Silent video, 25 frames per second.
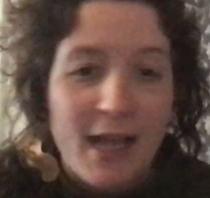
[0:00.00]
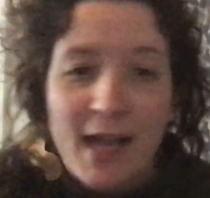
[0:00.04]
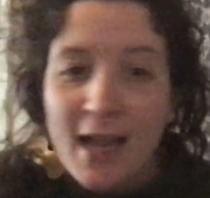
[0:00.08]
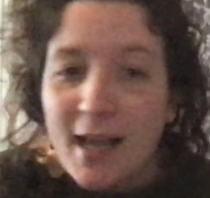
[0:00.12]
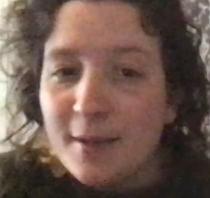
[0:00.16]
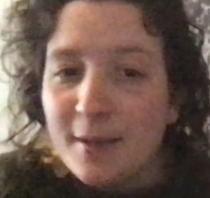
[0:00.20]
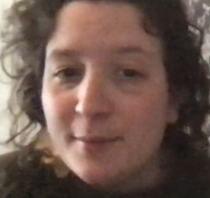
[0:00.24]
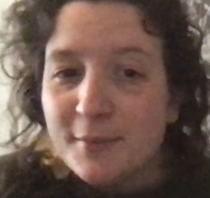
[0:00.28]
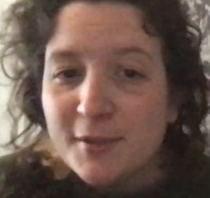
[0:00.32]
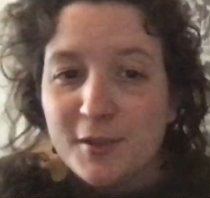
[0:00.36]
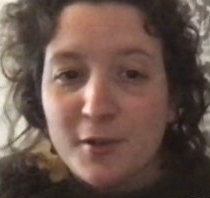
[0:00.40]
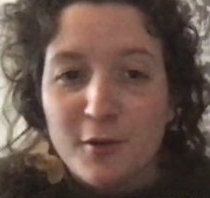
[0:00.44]

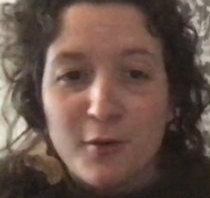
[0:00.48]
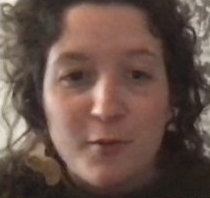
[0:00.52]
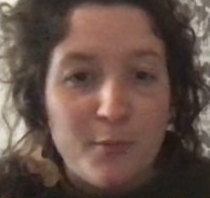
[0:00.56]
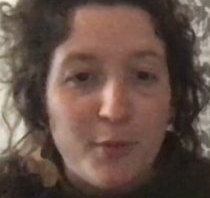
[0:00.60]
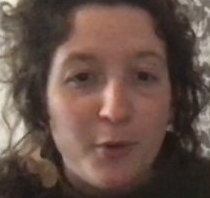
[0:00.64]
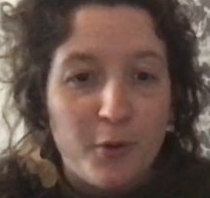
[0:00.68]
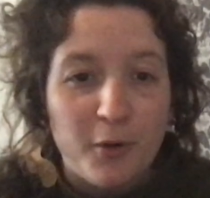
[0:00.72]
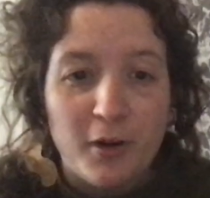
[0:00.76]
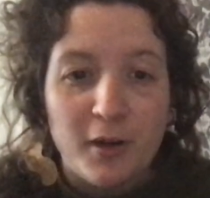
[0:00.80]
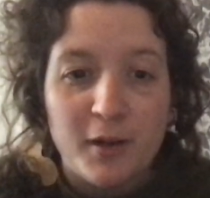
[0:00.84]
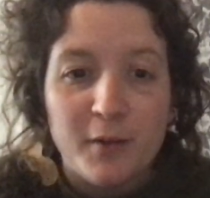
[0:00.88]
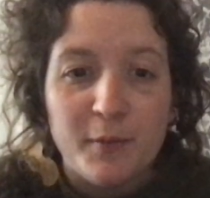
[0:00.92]
I'm so
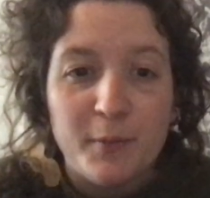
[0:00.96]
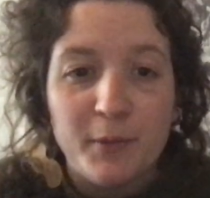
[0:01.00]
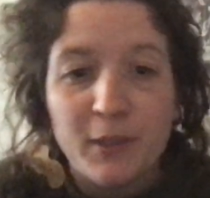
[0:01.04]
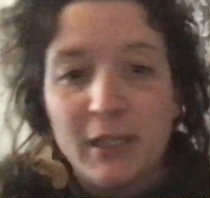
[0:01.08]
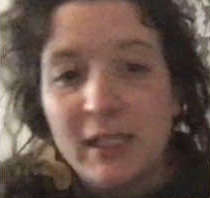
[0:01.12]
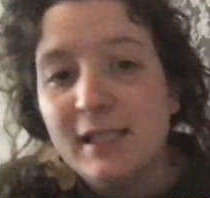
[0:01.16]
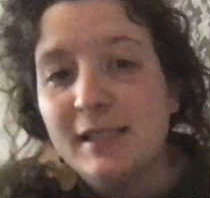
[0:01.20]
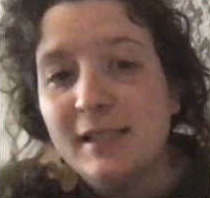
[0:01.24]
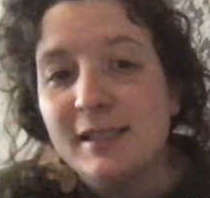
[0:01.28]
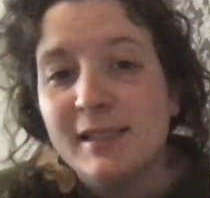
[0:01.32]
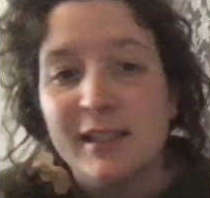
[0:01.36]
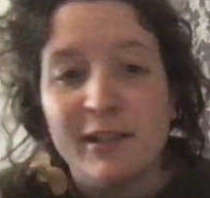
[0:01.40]
bored,
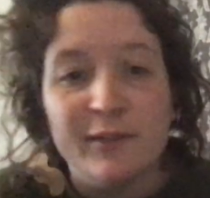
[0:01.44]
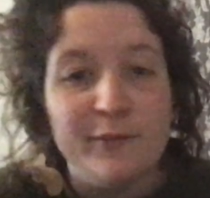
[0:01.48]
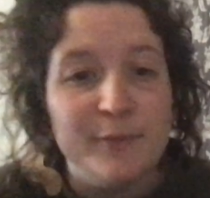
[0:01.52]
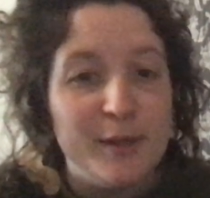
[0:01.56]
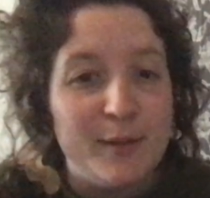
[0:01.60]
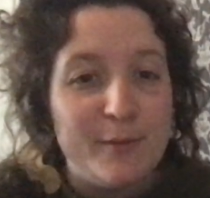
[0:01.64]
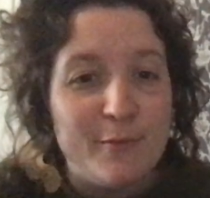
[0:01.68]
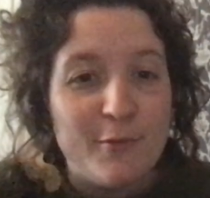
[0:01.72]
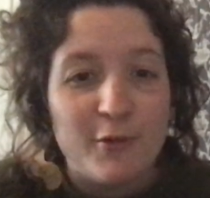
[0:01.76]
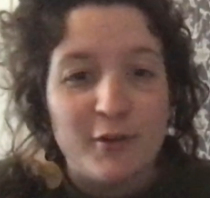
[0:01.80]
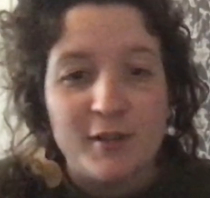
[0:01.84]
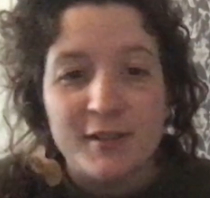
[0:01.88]
please give me
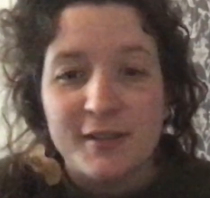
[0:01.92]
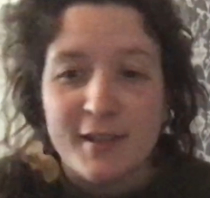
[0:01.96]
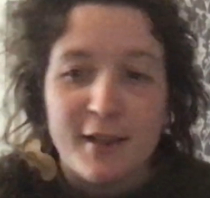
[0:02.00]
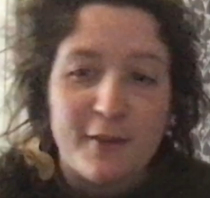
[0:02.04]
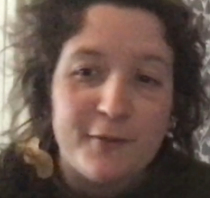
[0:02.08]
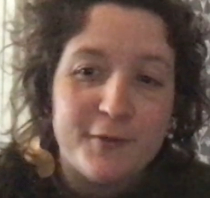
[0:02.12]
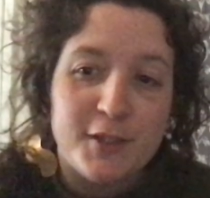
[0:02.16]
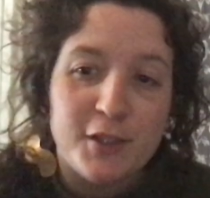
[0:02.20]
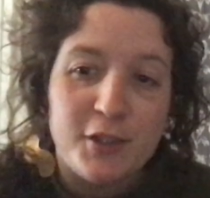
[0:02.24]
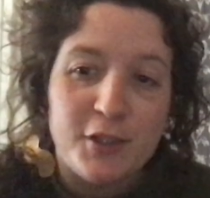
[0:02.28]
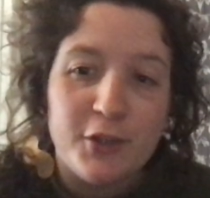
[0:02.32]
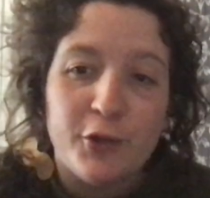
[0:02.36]
more
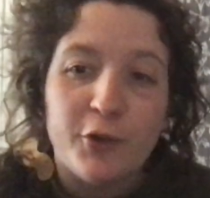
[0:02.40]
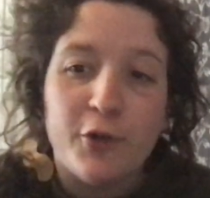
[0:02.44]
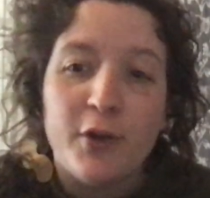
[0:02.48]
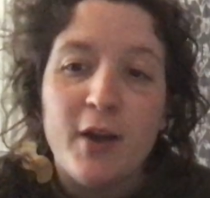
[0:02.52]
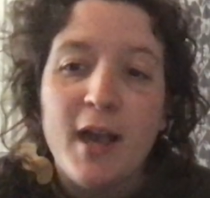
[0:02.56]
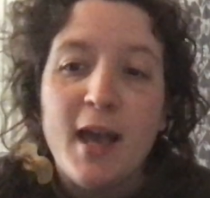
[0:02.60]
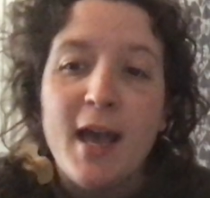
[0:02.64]
stuff to do.